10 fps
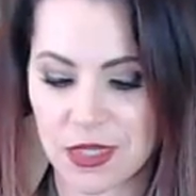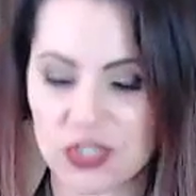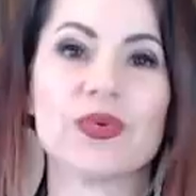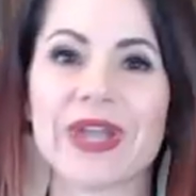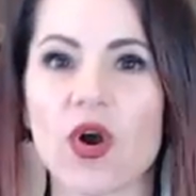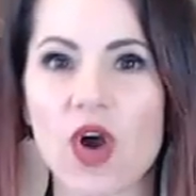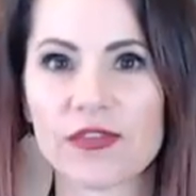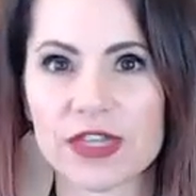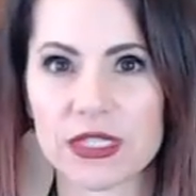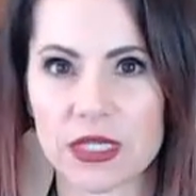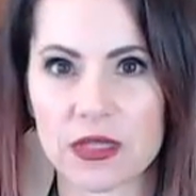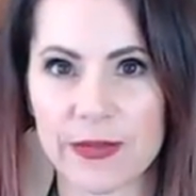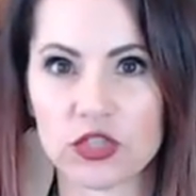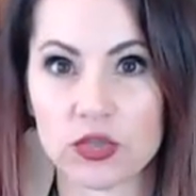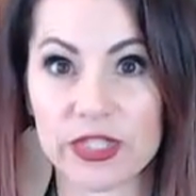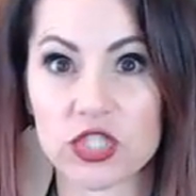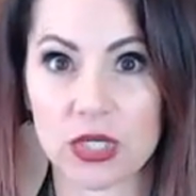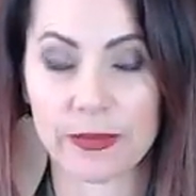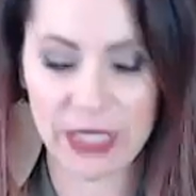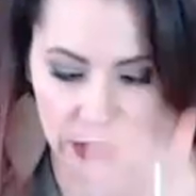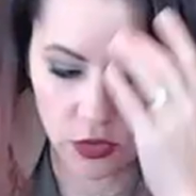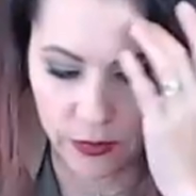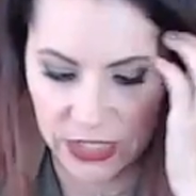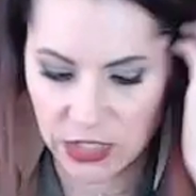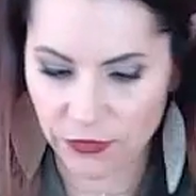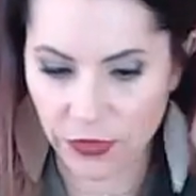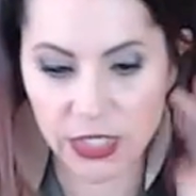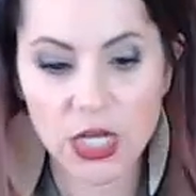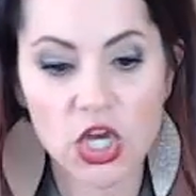So now obviously the measurement's going to be a little bit different.